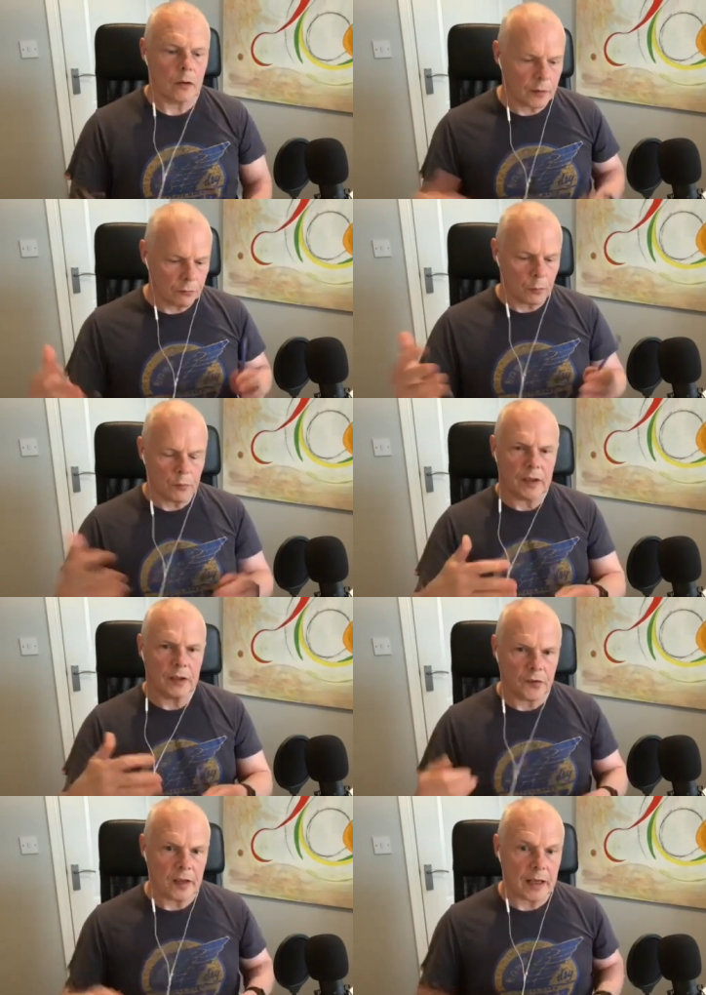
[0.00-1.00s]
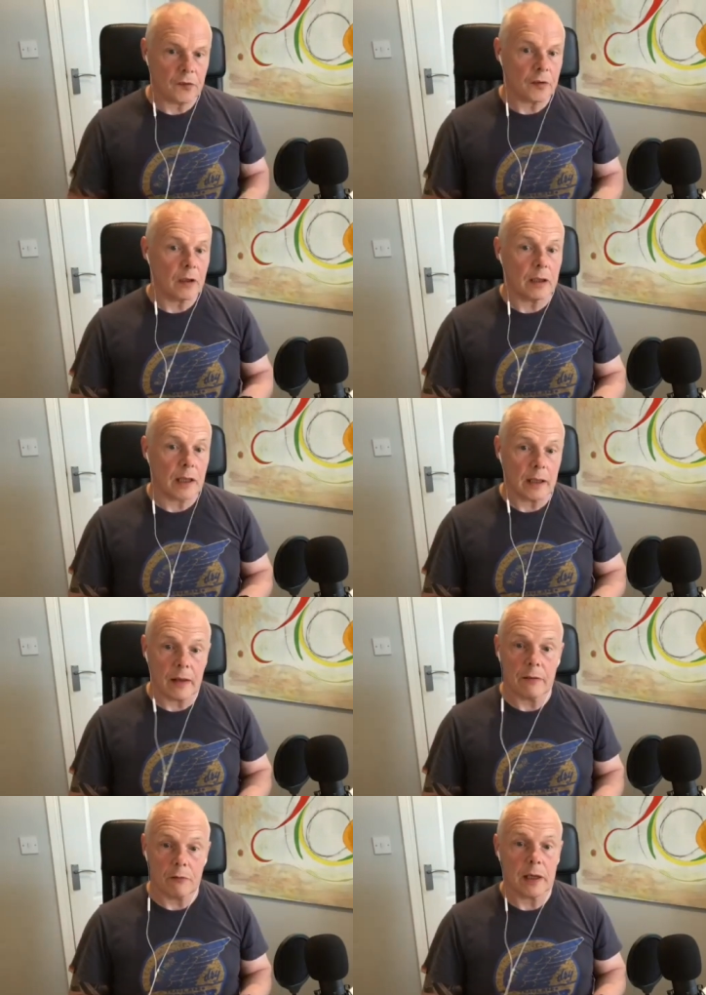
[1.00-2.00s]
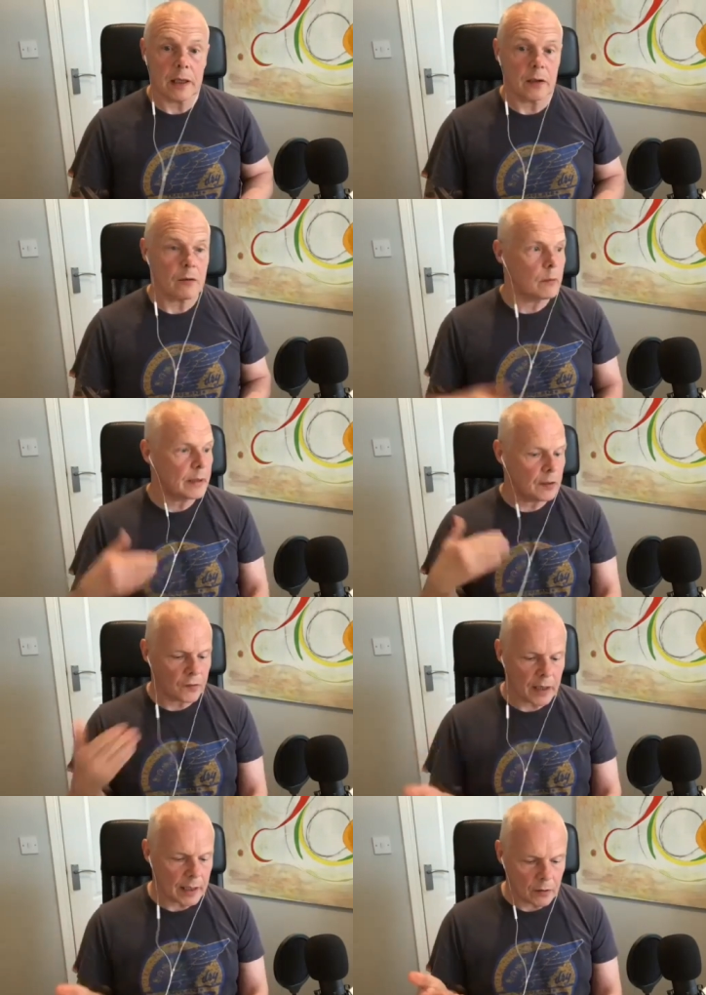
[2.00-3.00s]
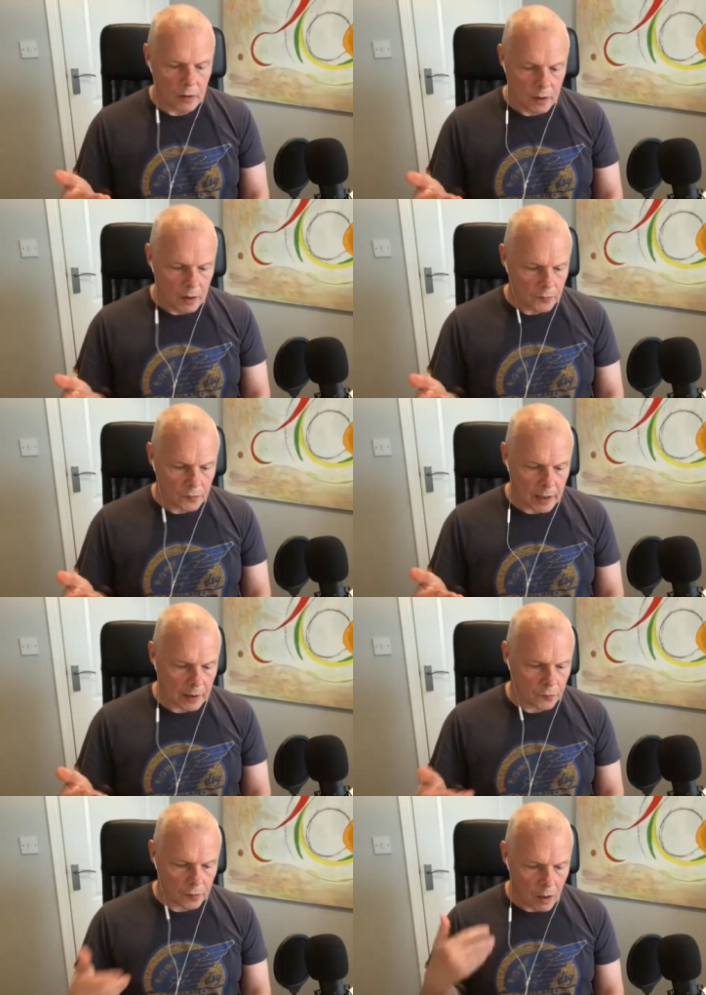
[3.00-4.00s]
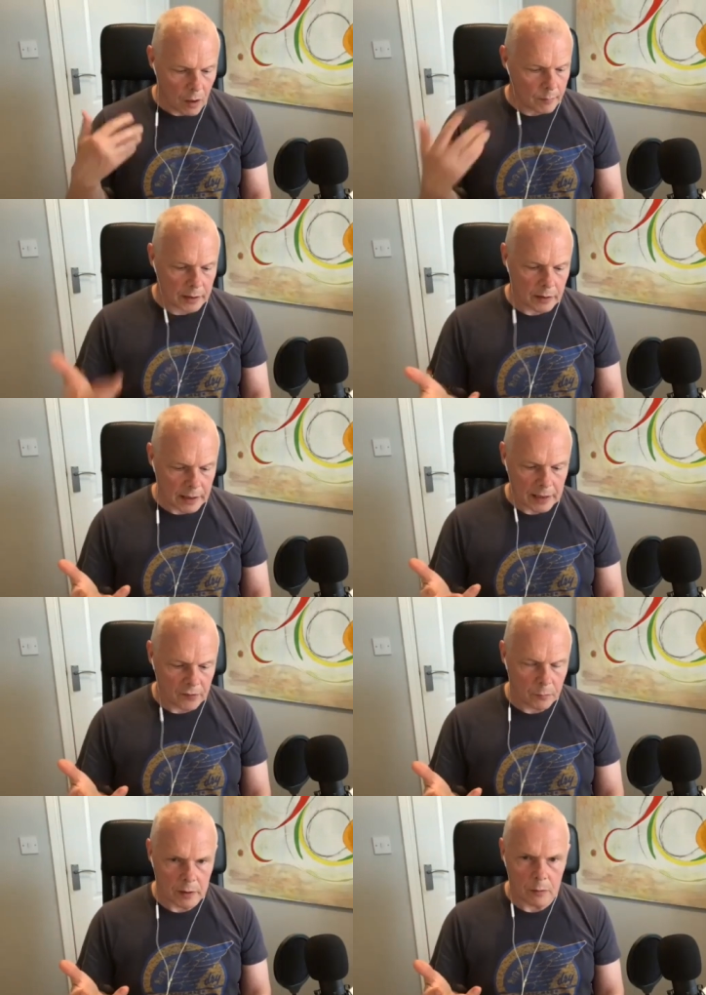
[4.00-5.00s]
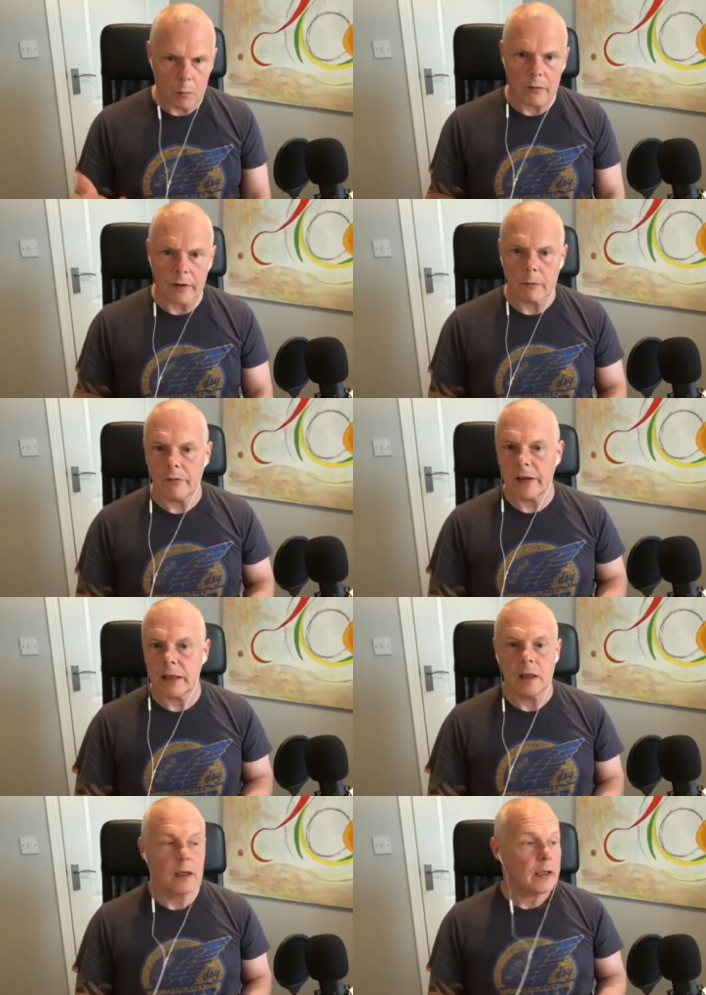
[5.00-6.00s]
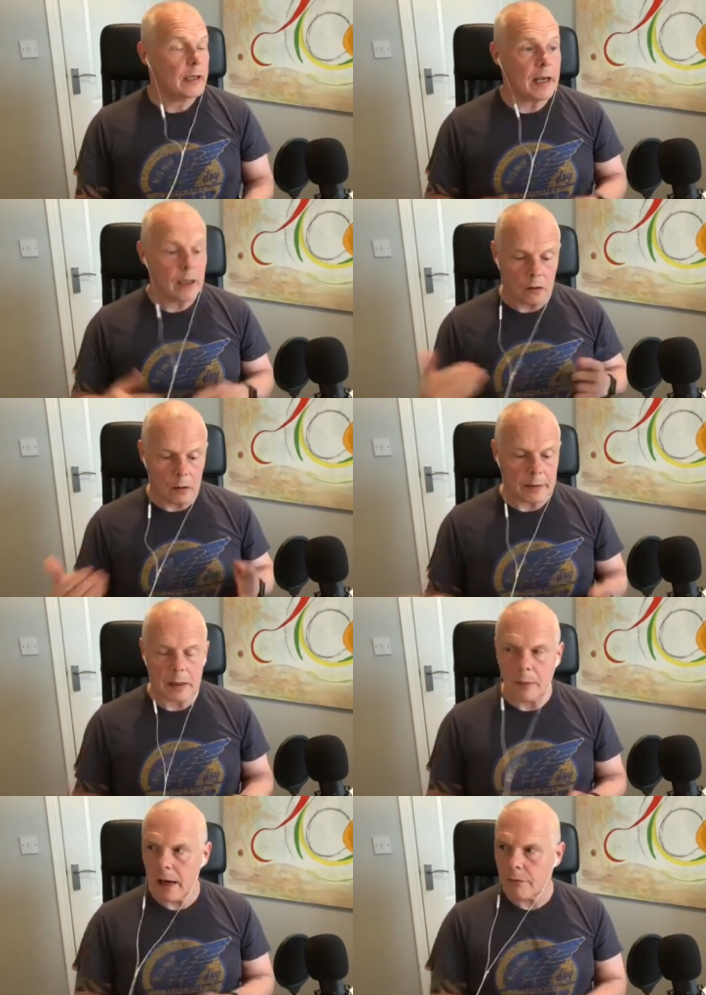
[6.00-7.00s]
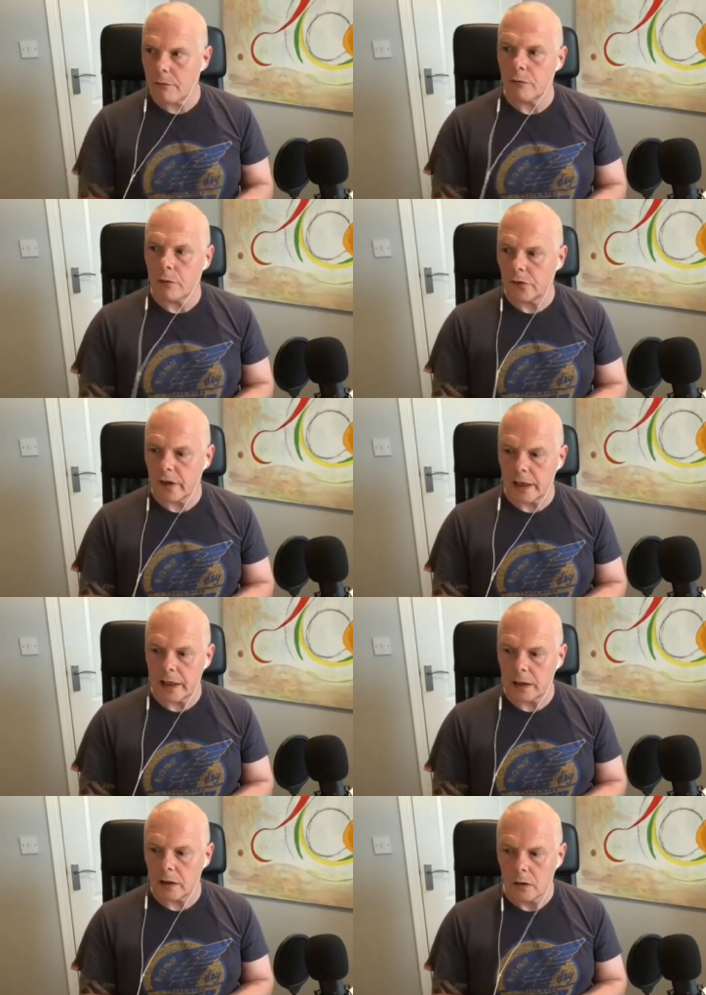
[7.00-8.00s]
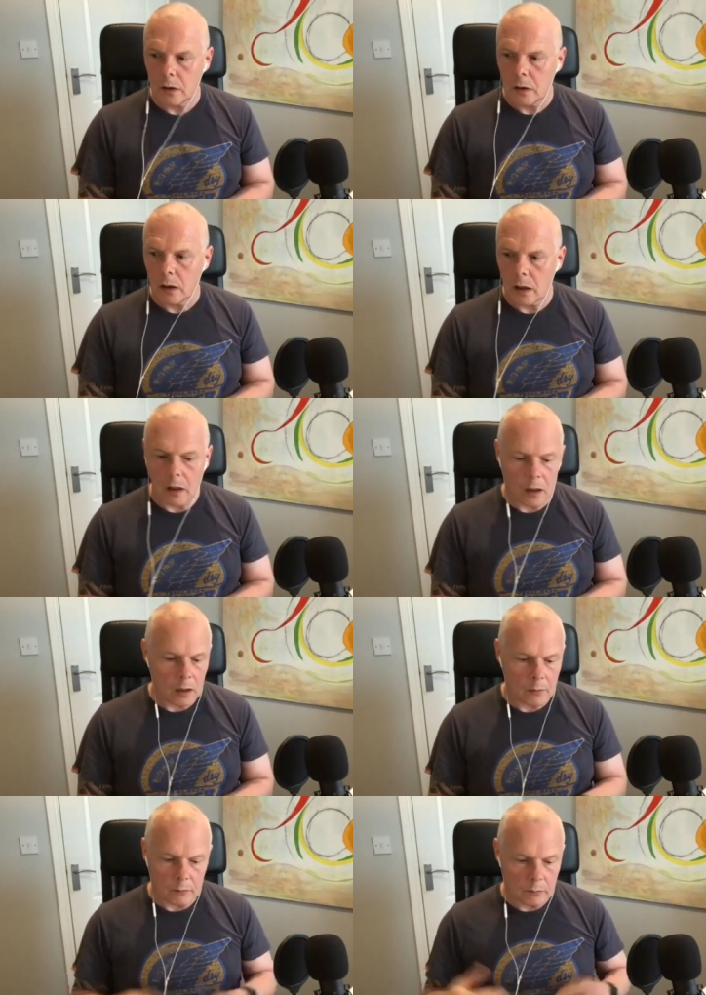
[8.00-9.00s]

these rules intersect, you know, and they really do. I mean, staying, staying sharp, you know, connecting with the warrior within. Yeah, I mean, the power of routine, um,